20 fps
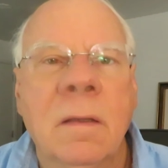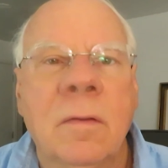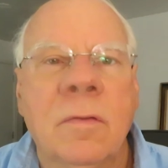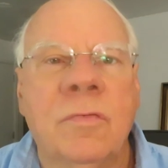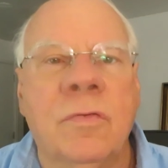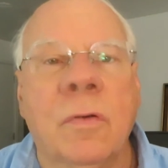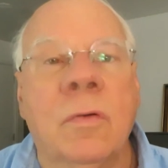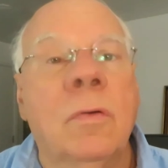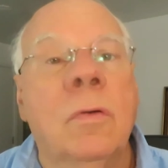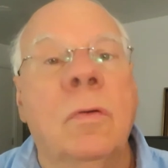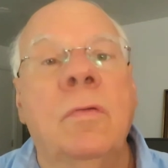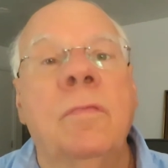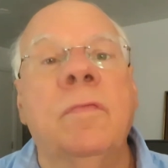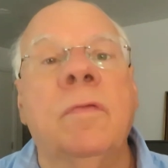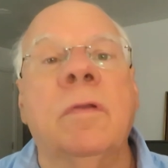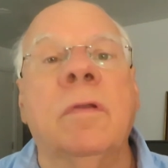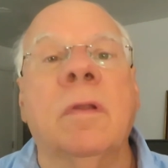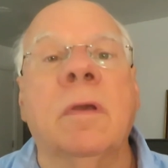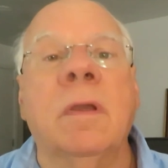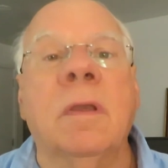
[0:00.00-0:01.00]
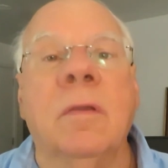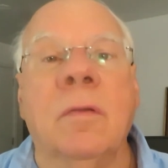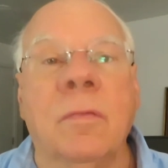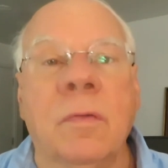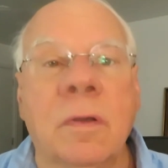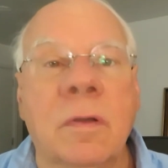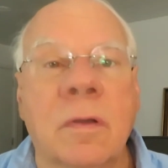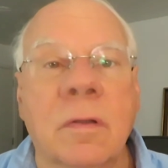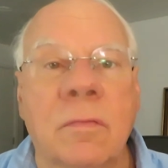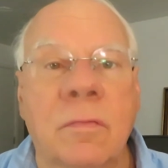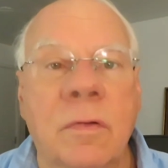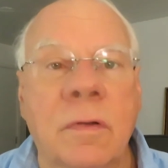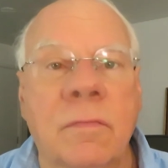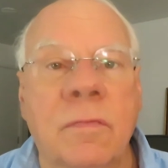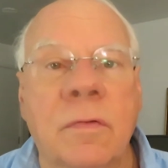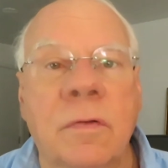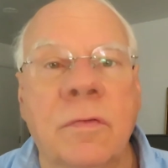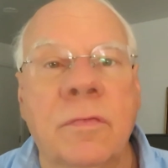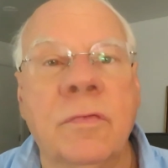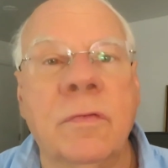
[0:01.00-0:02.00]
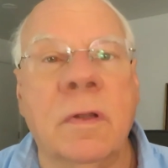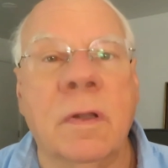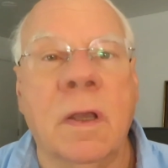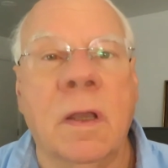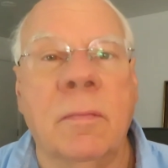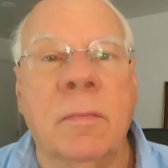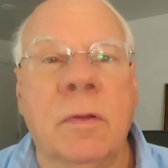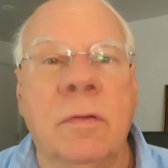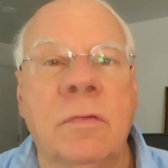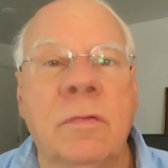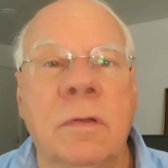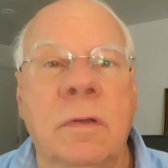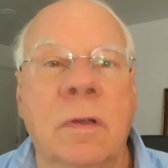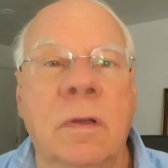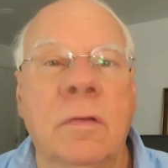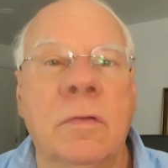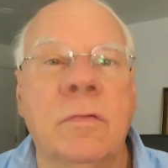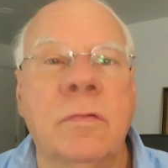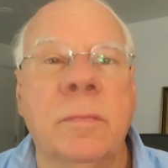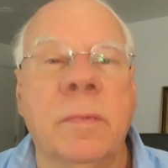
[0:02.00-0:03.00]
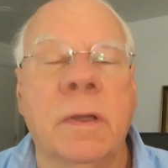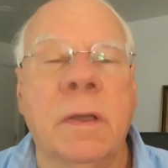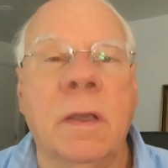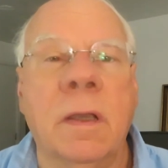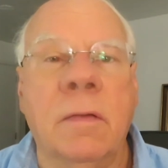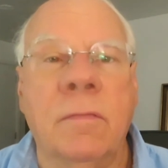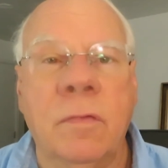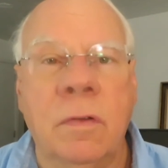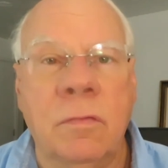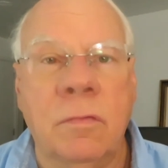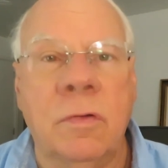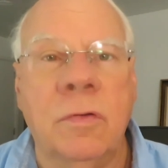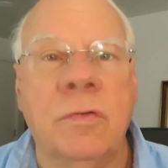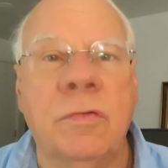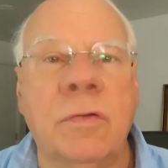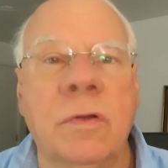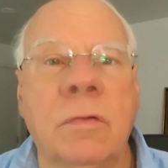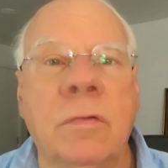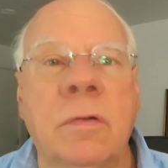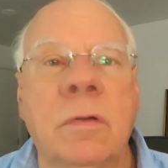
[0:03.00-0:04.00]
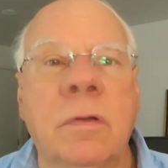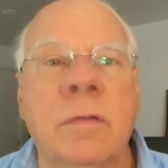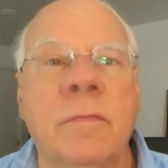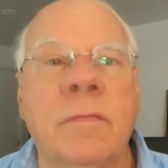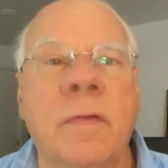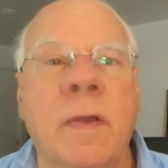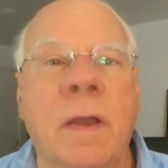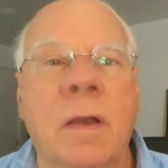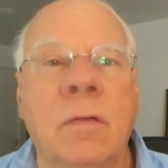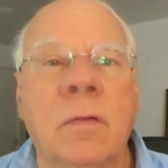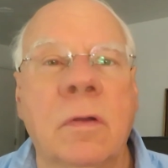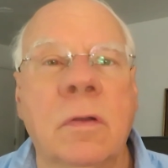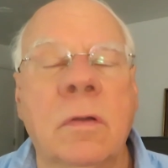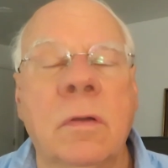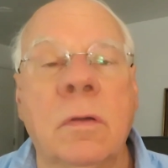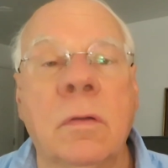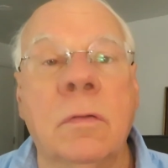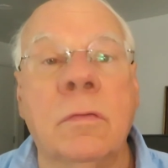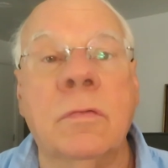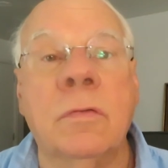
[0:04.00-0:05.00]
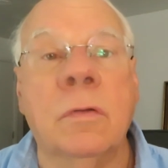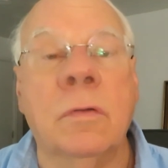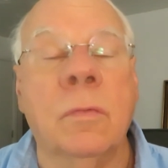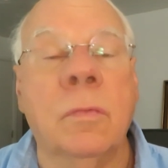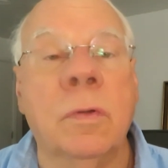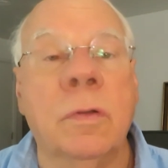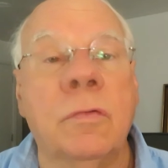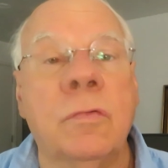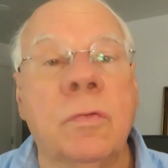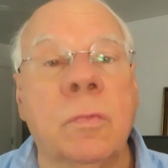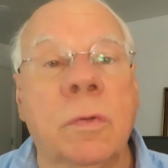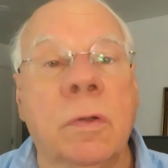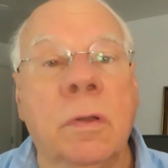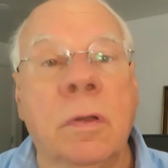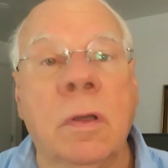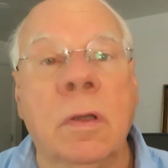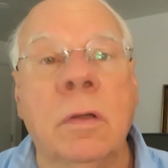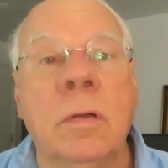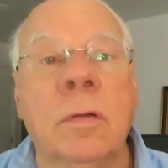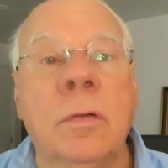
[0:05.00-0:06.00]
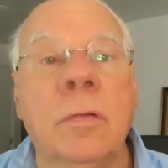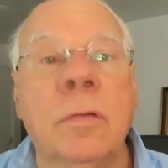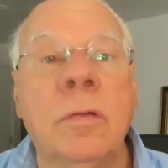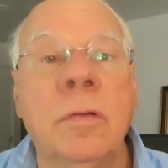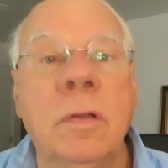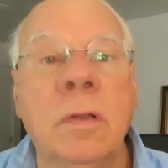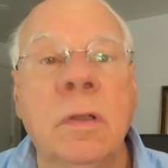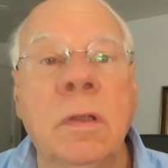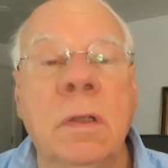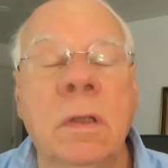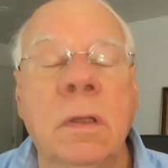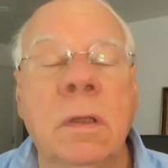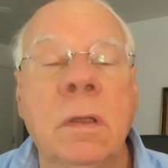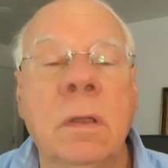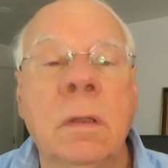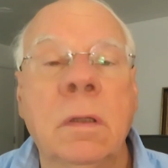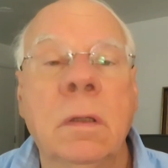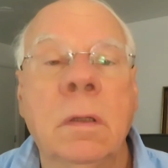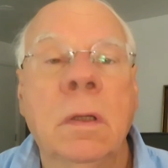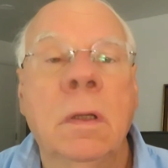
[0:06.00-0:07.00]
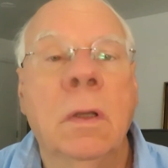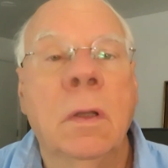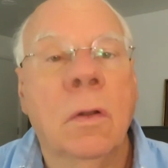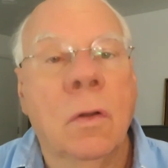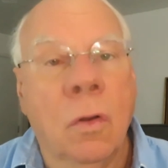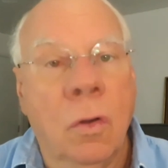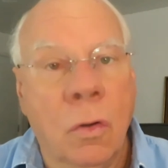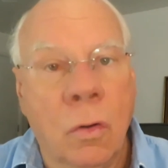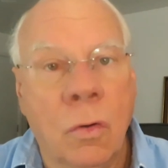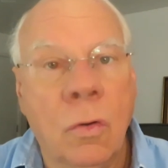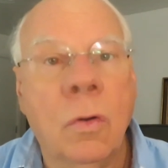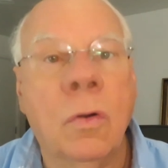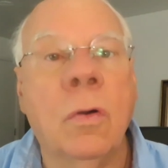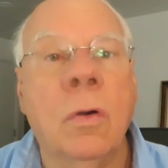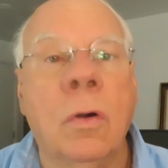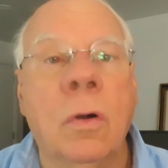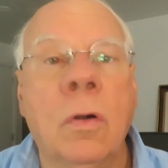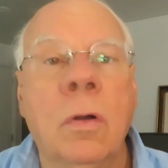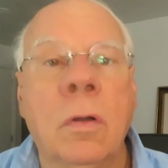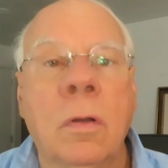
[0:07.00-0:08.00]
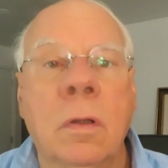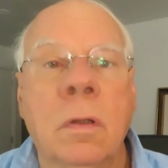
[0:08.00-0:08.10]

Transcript: So overnight we could reverse climate change by having regenerative agriculture, which would guarantee locally